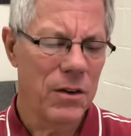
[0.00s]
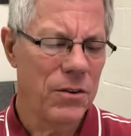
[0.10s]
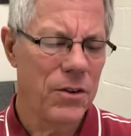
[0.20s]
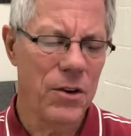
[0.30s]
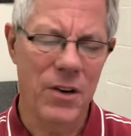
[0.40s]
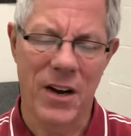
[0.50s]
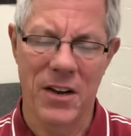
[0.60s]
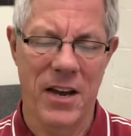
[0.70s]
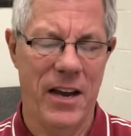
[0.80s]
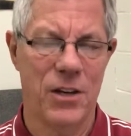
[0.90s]
Do not
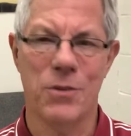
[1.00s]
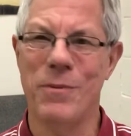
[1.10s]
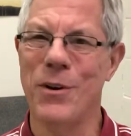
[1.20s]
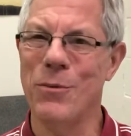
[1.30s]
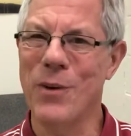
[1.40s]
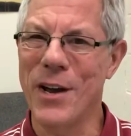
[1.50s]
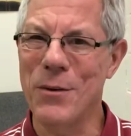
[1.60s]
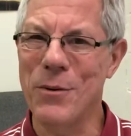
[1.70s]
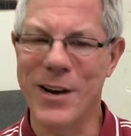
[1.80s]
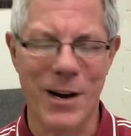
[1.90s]
cast me away
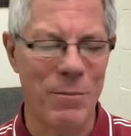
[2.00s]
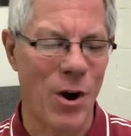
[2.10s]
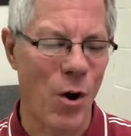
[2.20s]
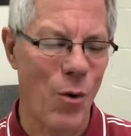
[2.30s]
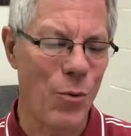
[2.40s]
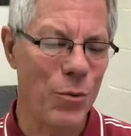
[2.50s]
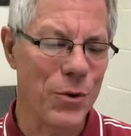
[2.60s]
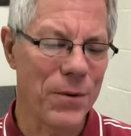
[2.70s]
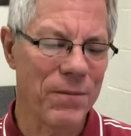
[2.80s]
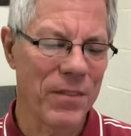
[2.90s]
when I'm old.
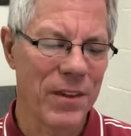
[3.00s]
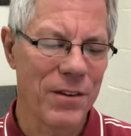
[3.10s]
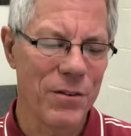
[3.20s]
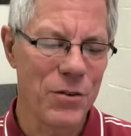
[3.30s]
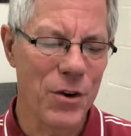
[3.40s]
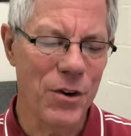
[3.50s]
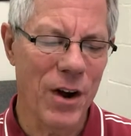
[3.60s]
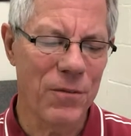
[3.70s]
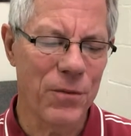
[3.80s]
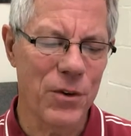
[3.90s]
Do
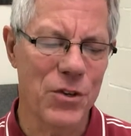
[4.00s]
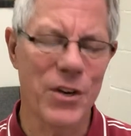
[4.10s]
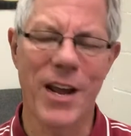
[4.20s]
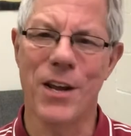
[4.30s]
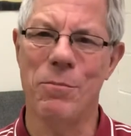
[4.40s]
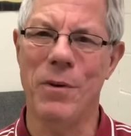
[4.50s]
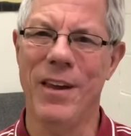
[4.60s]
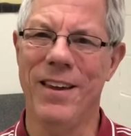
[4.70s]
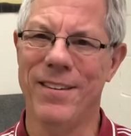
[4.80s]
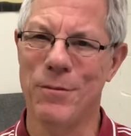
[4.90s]
not forsake me
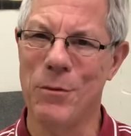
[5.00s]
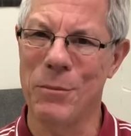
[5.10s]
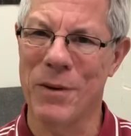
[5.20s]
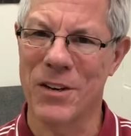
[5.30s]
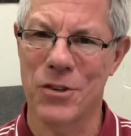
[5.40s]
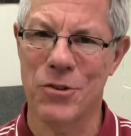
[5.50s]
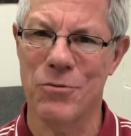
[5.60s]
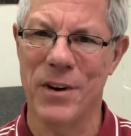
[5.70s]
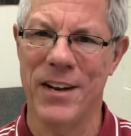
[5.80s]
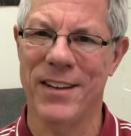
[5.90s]
when my
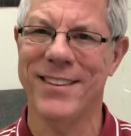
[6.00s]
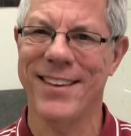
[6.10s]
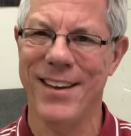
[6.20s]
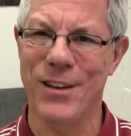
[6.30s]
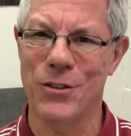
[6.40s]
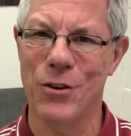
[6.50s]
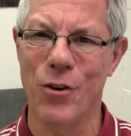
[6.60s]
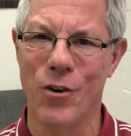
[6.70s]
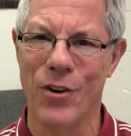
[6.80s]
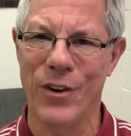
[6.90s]
strength is
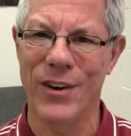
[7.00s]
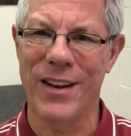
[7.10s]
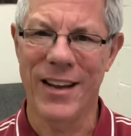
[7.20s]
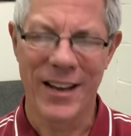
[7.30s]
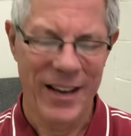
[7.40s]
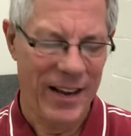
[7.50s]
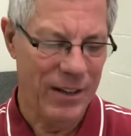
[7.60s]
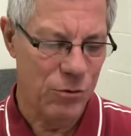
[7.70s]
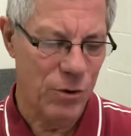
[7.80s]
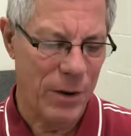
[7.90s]
gone.
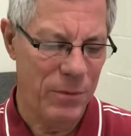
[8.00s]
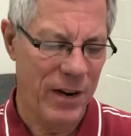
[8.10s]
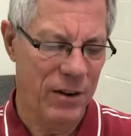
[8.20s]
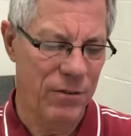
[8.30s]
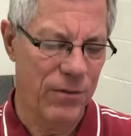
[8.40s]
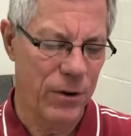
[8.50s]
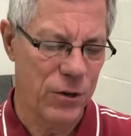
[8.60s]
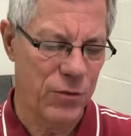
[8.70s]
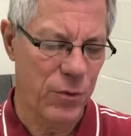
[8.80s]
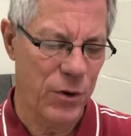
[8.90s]
And drop down to verse
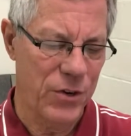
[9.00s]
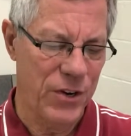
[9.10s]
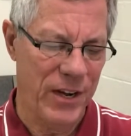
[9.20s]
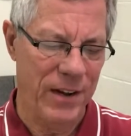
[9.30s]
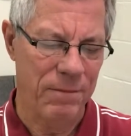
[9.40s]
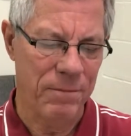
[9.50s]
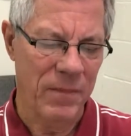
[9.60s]
14.